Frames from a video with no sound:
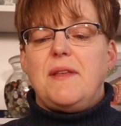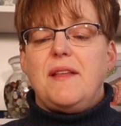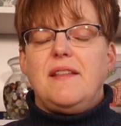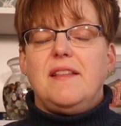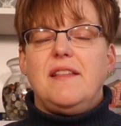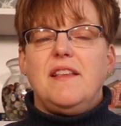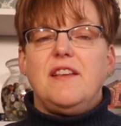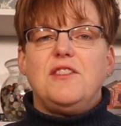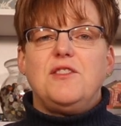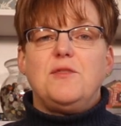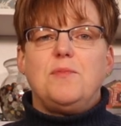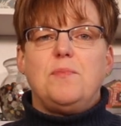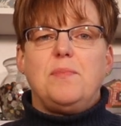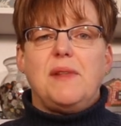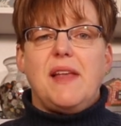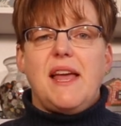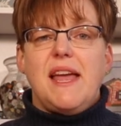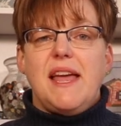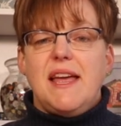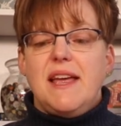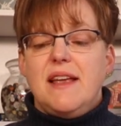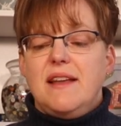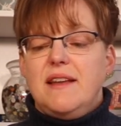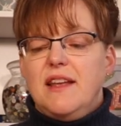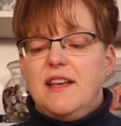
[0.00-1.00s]
that this
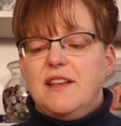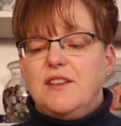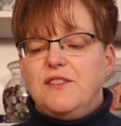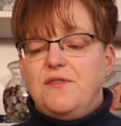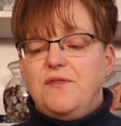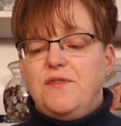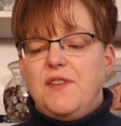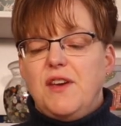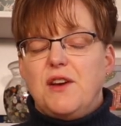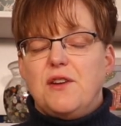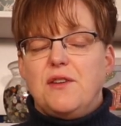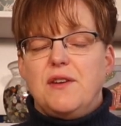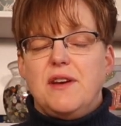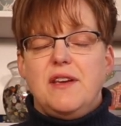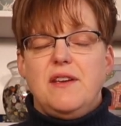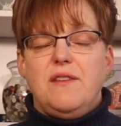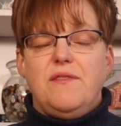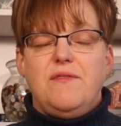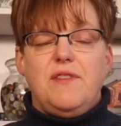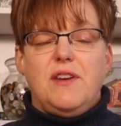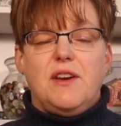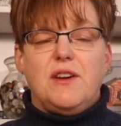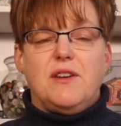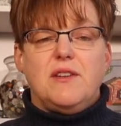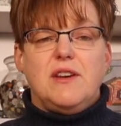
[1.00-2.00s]
blade is very,
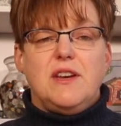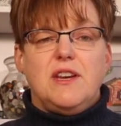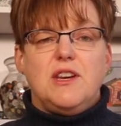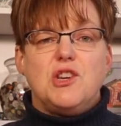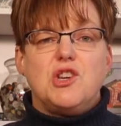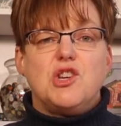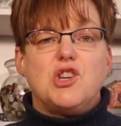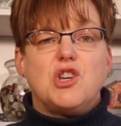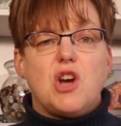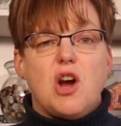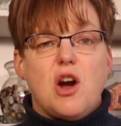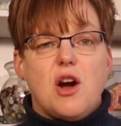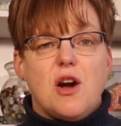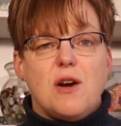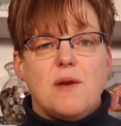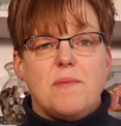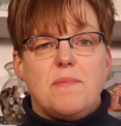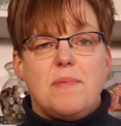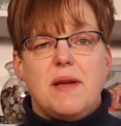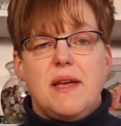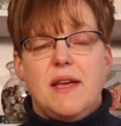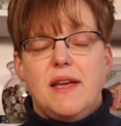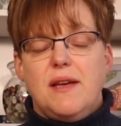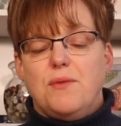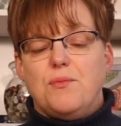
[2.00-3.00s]
very sharp,
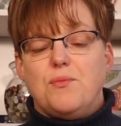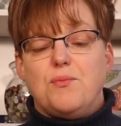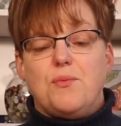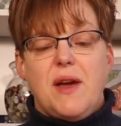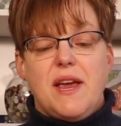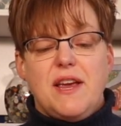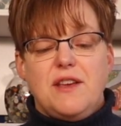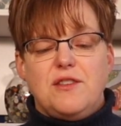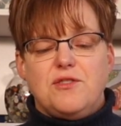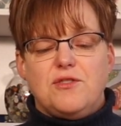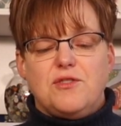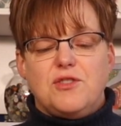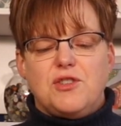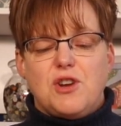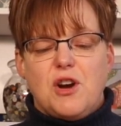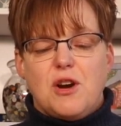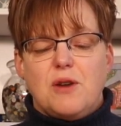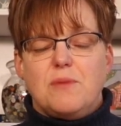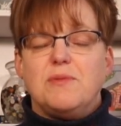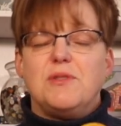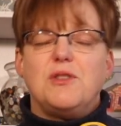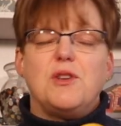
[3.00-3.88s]
razor sharp.